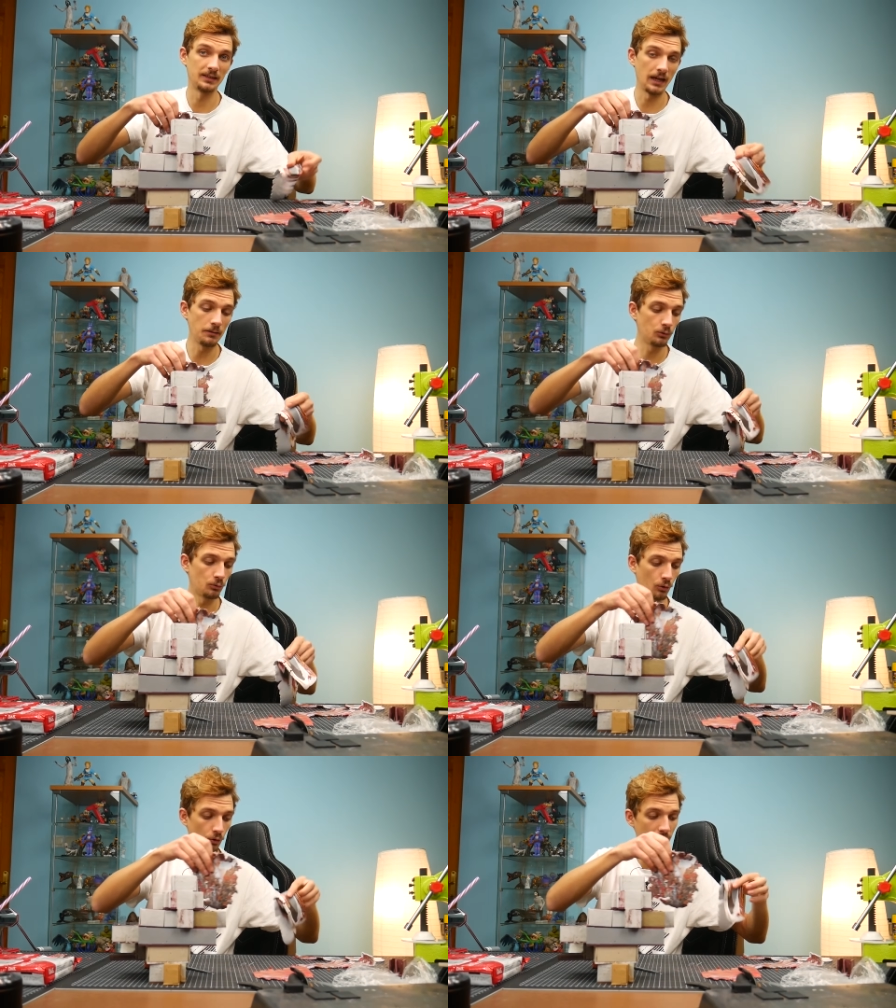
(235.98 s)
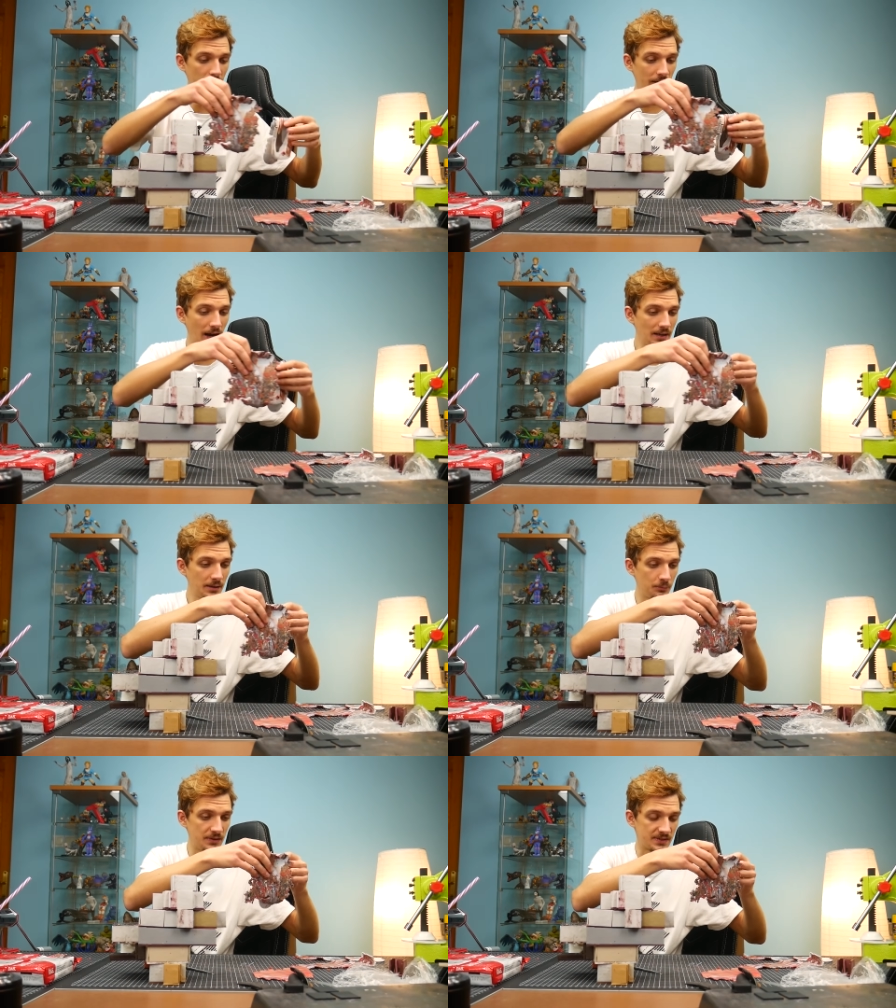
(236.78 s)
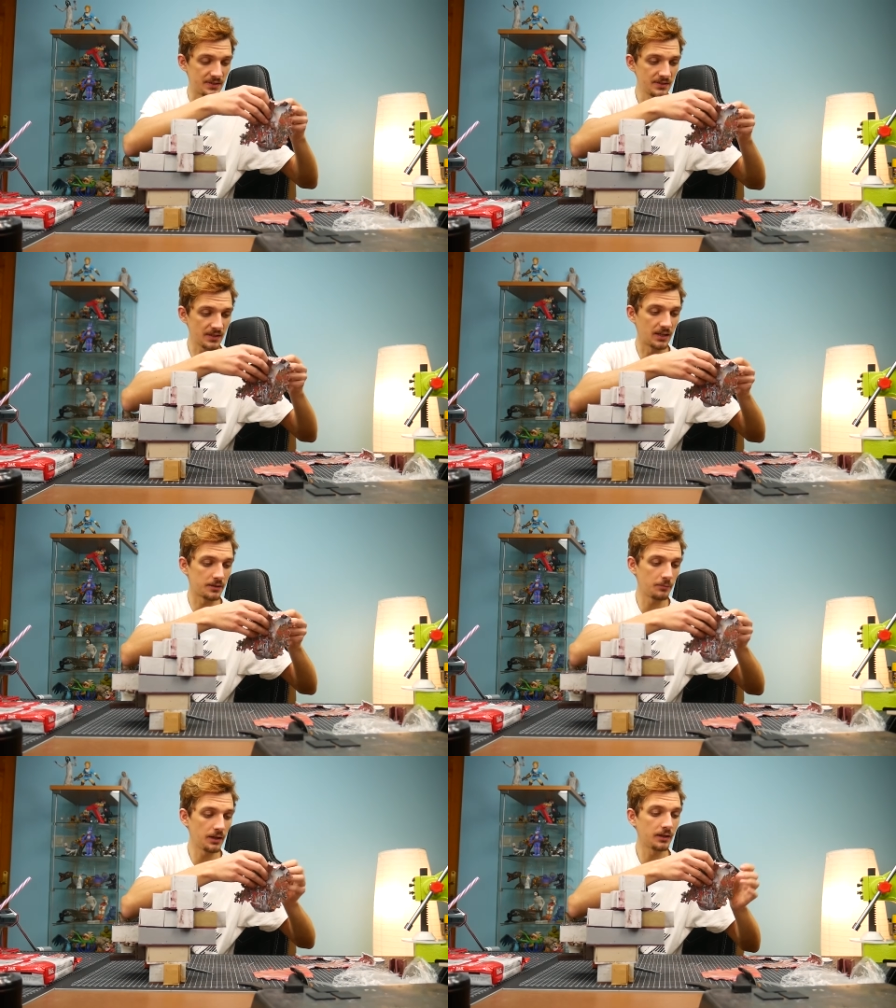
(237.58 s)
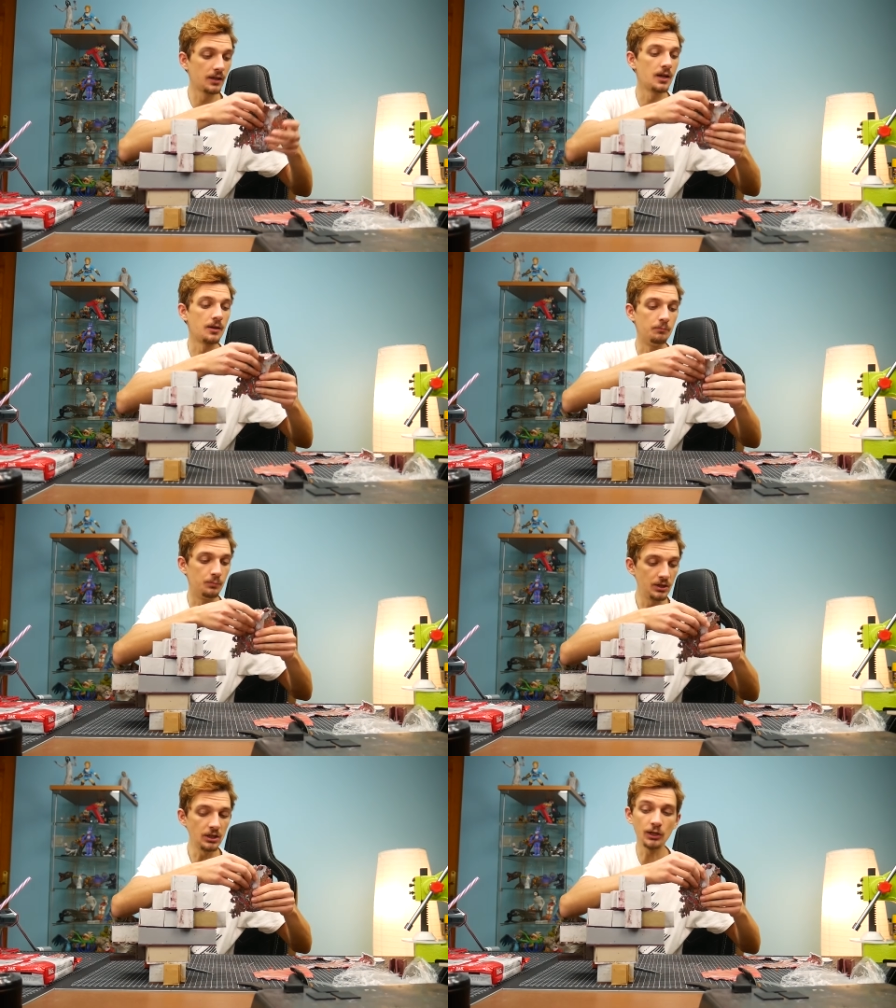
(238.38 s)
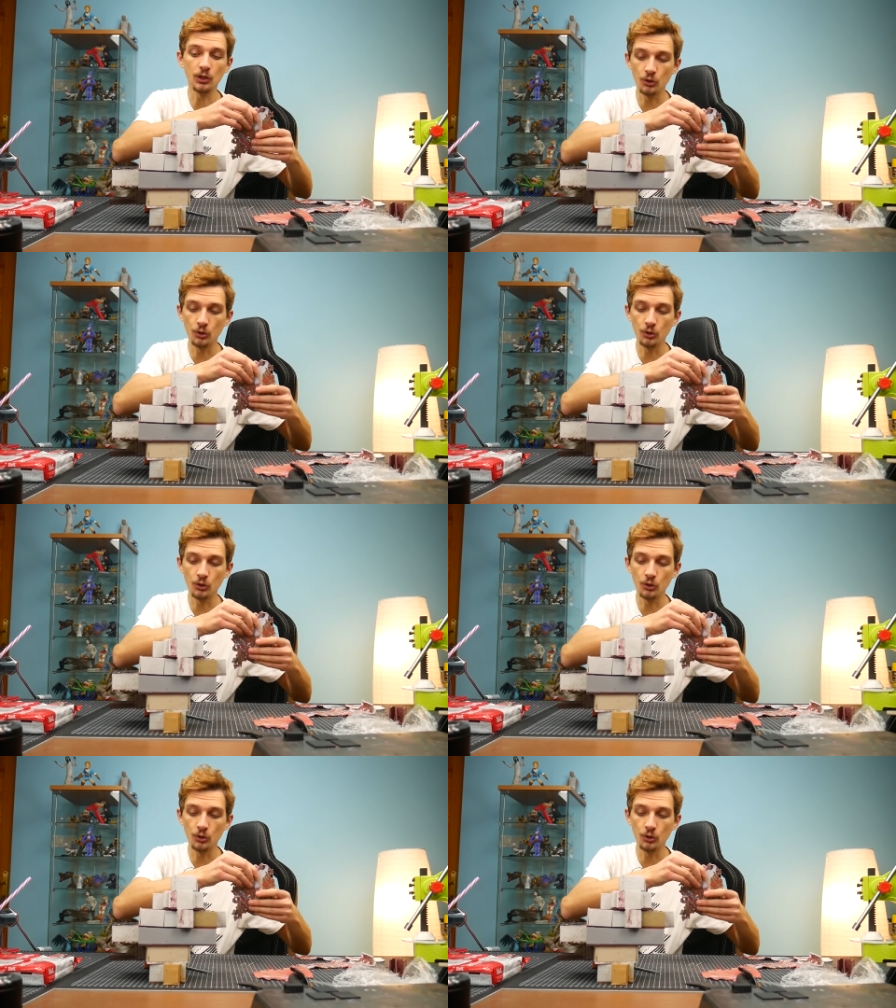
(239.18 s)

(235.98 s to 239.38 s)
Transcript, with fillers: time to connect all the pieces and make big,